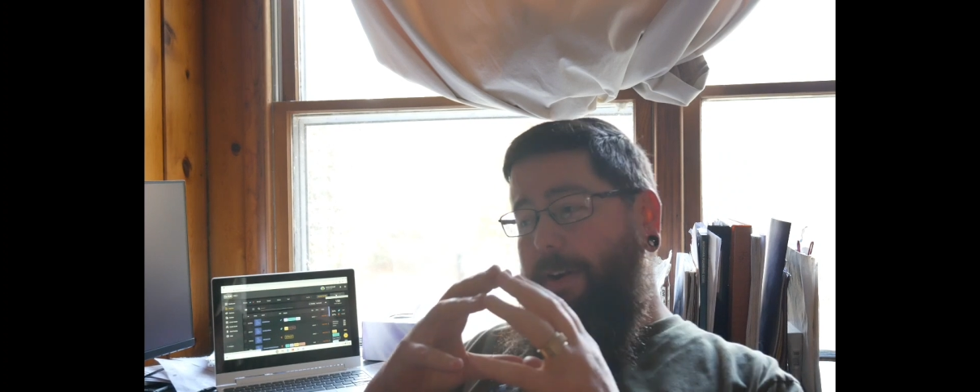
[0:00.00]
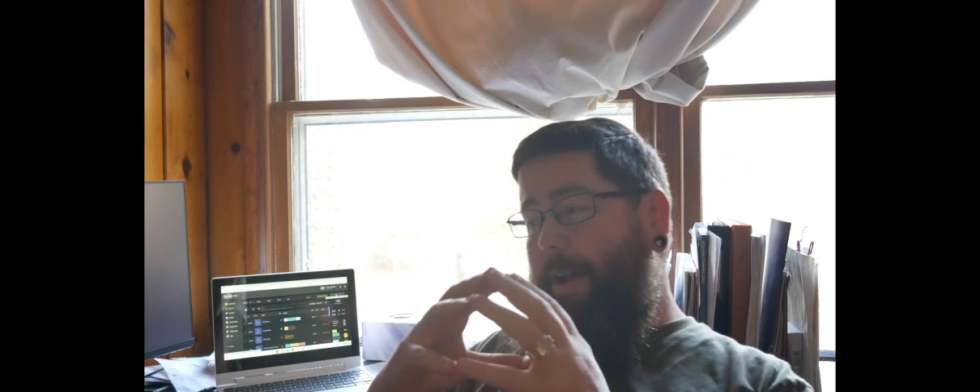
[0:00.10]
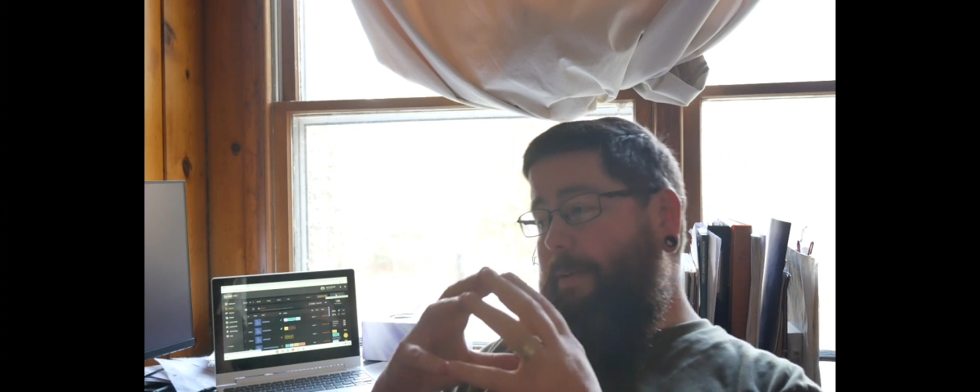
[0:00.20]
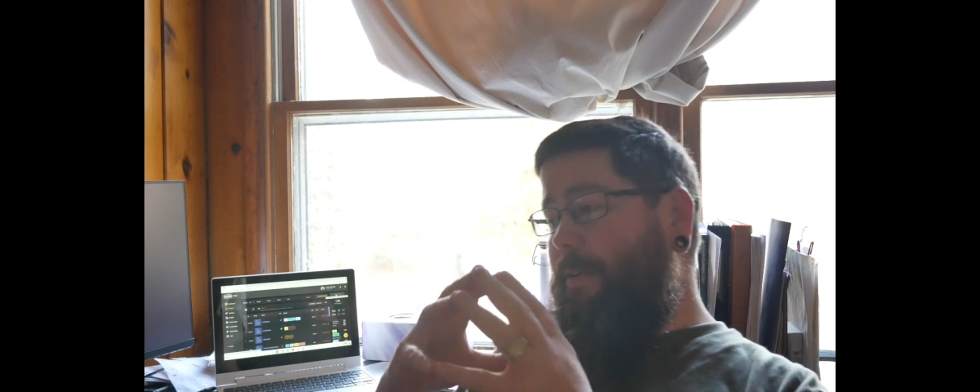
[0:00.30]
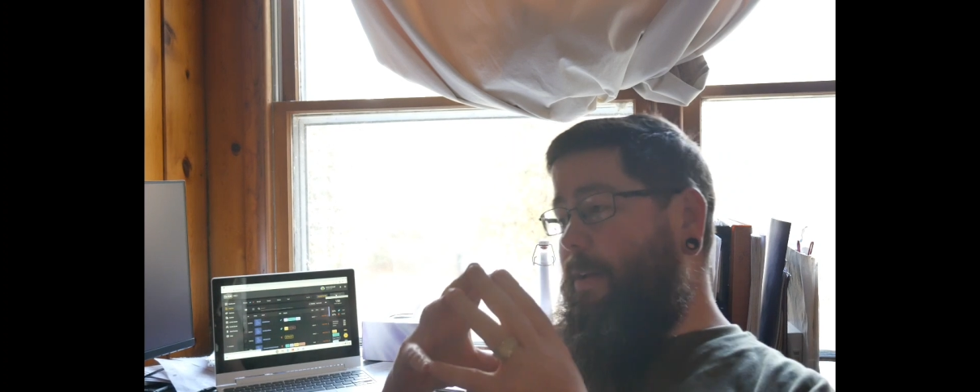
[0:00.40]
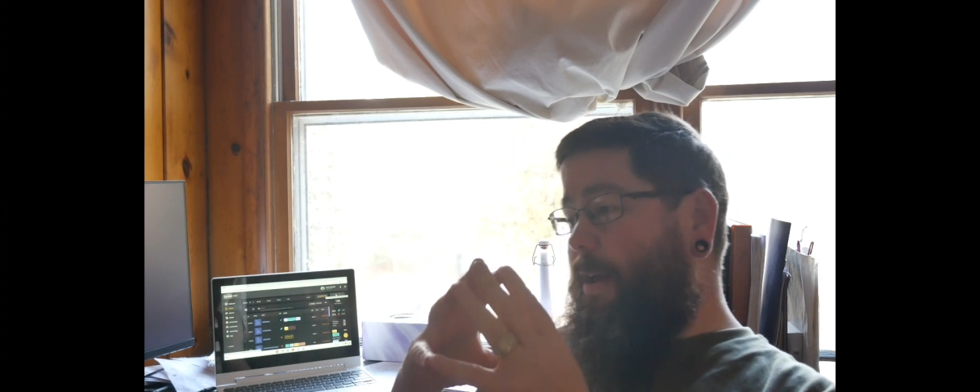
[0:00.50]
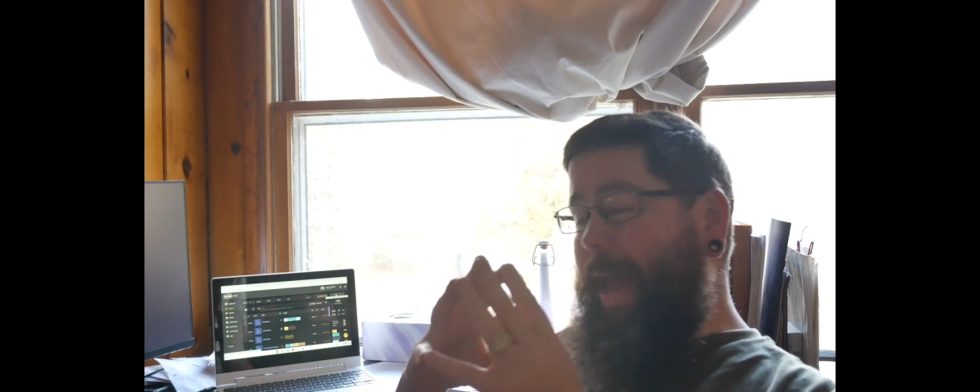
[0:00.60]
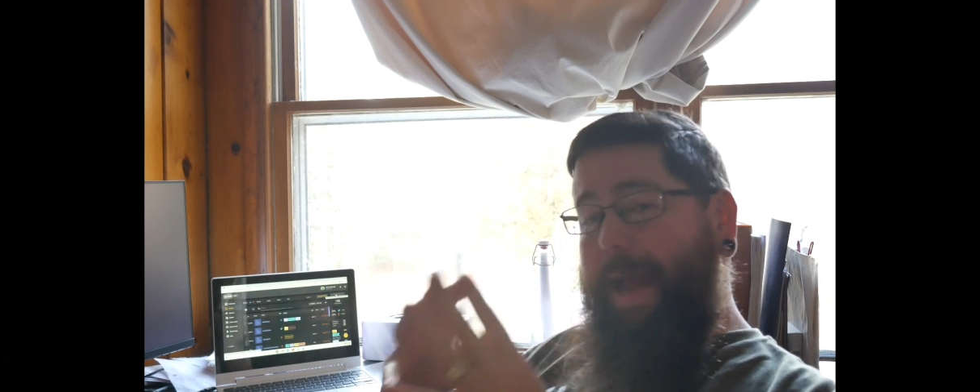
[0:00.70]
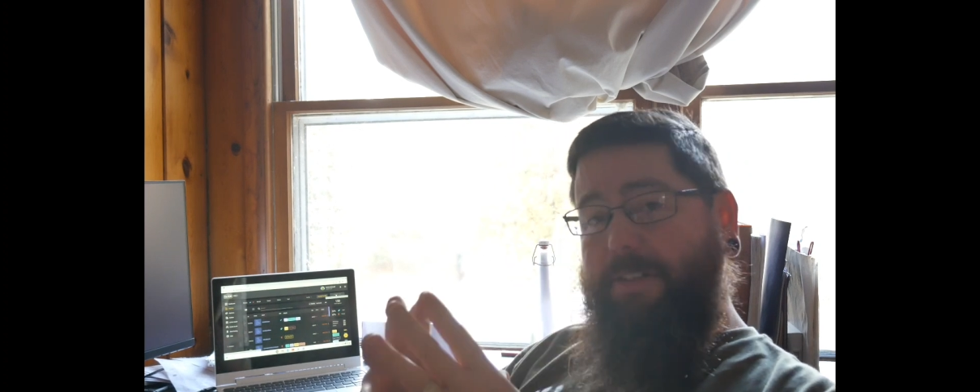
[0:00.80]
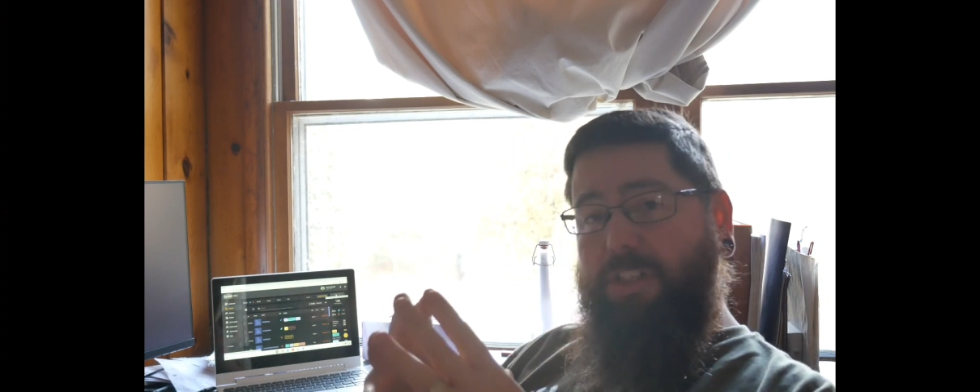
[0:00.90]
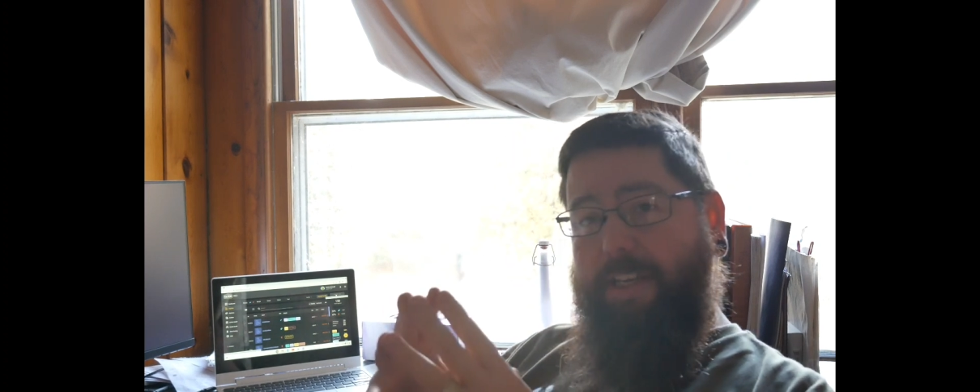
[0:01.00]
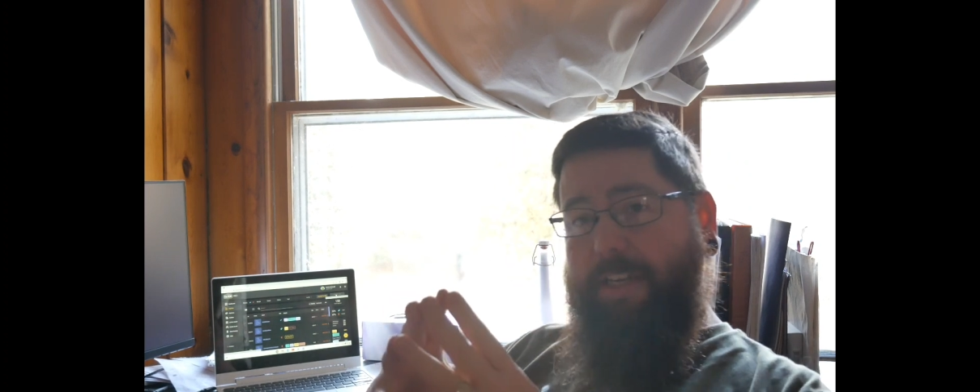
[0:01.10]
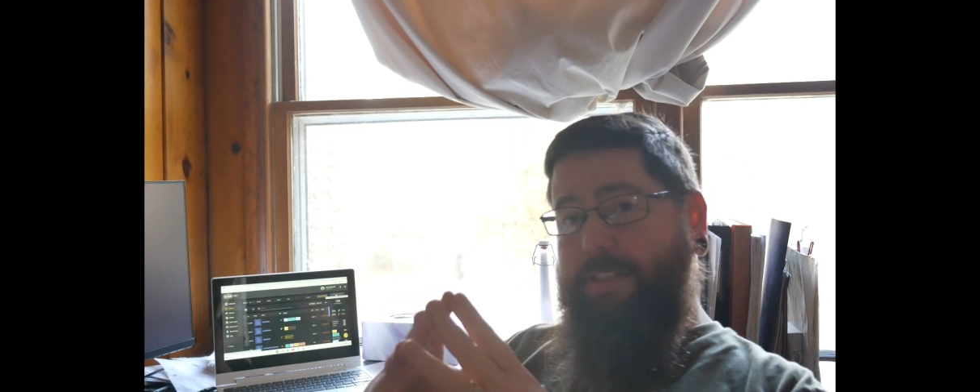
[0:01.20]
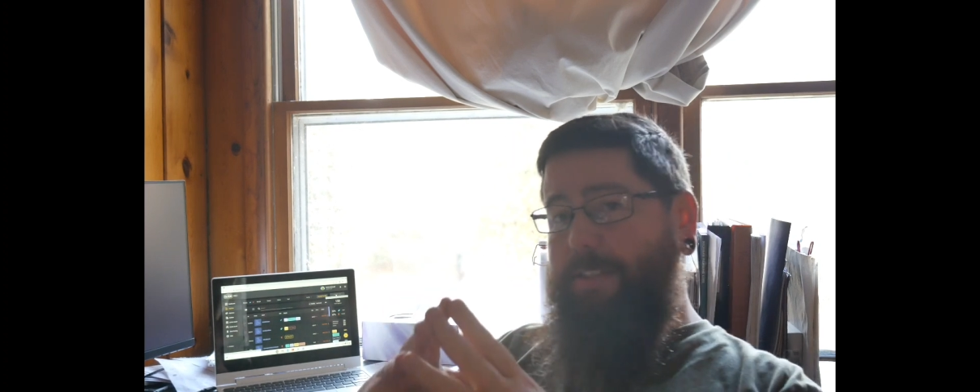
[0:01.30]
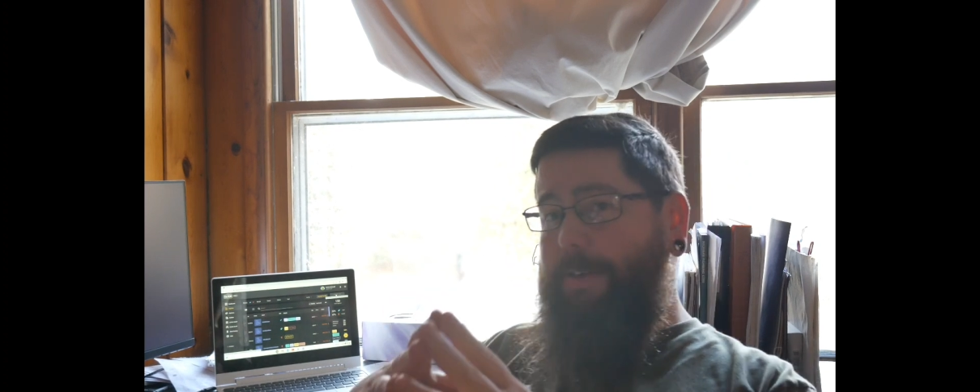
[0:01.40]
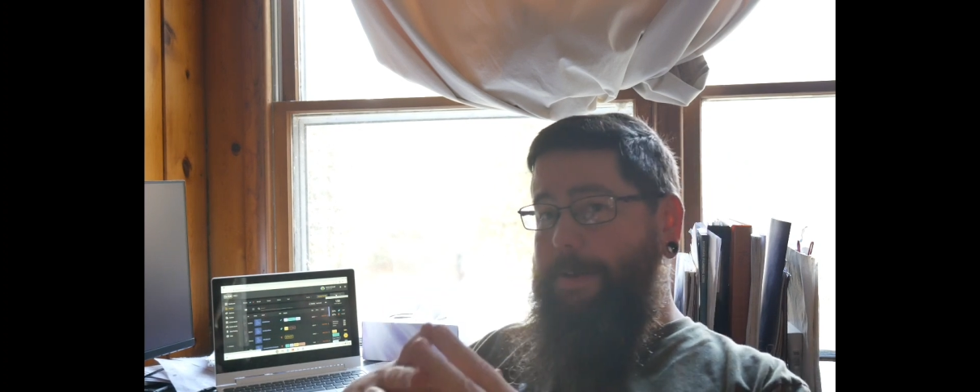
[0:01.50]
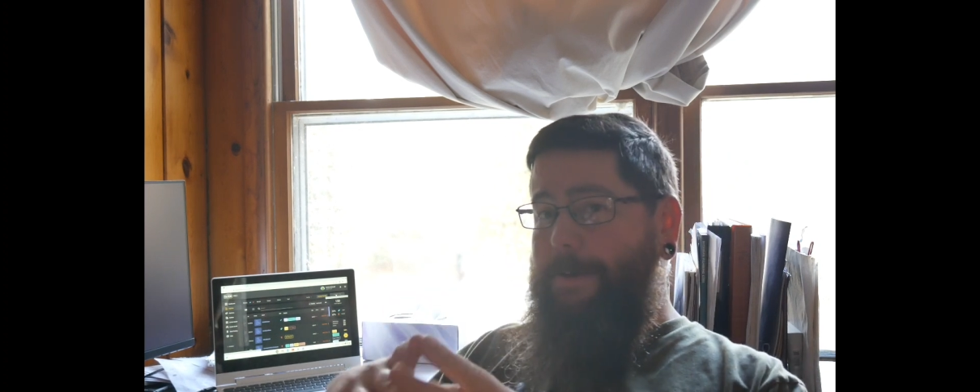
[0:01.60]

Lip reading: end hatchlings.